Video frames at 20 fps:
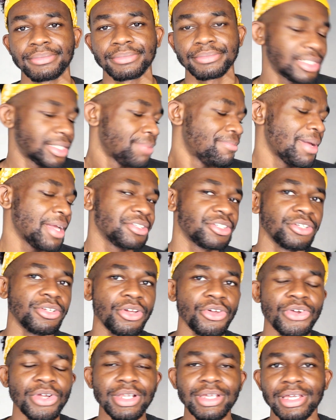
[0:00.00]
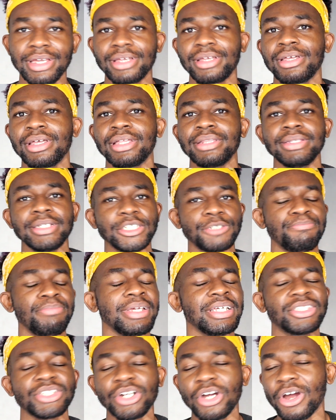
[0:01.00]
As I mentioned earlier, the
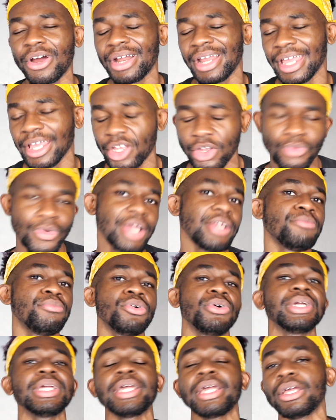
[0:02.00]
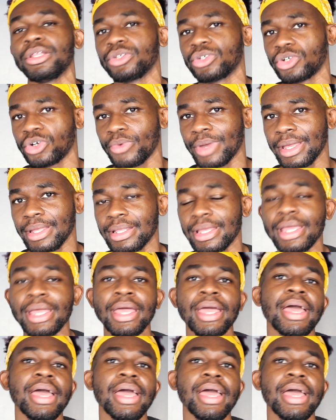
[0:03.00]
speeds are incredible here in Kuwait,